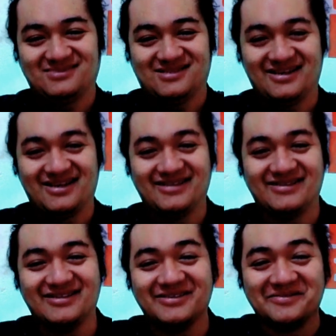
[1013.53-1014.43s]
Ayan
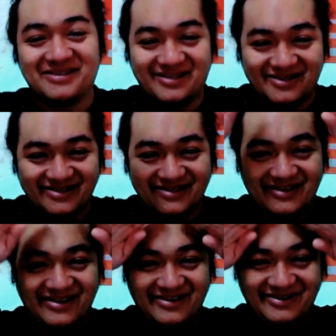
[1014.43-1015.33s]
na lang.
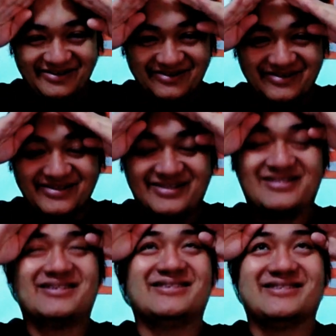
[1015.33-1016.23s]

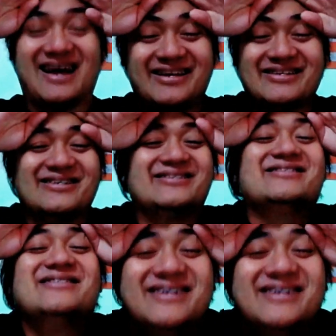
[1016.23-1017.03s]
Just, ayan.